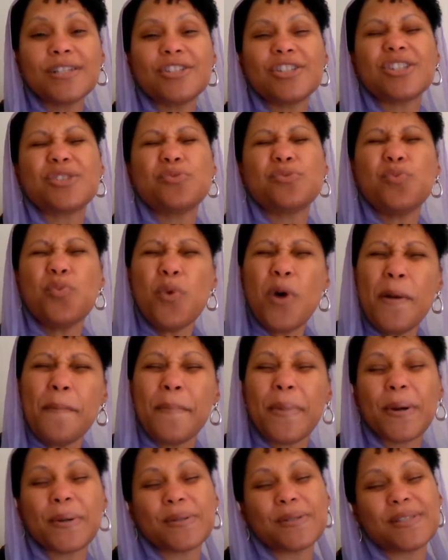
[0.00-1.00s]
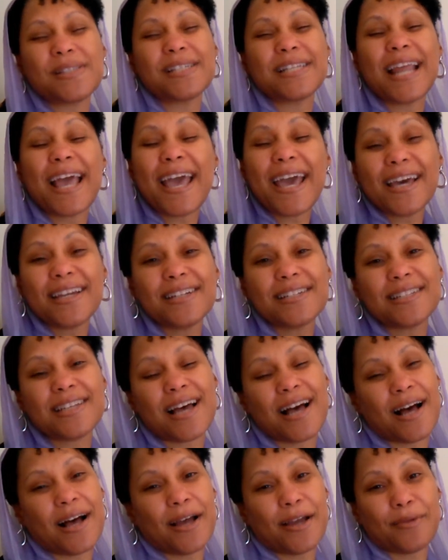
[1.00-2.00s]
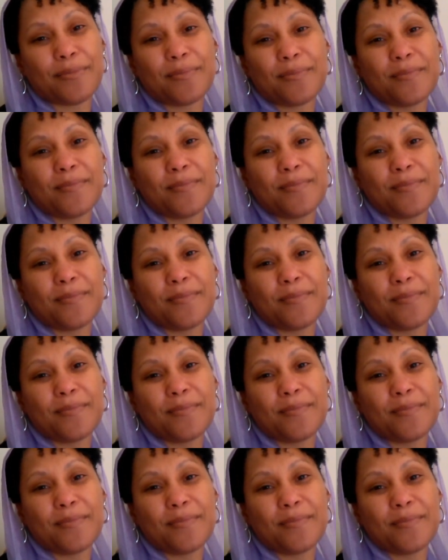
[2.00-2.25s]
just one person at a time.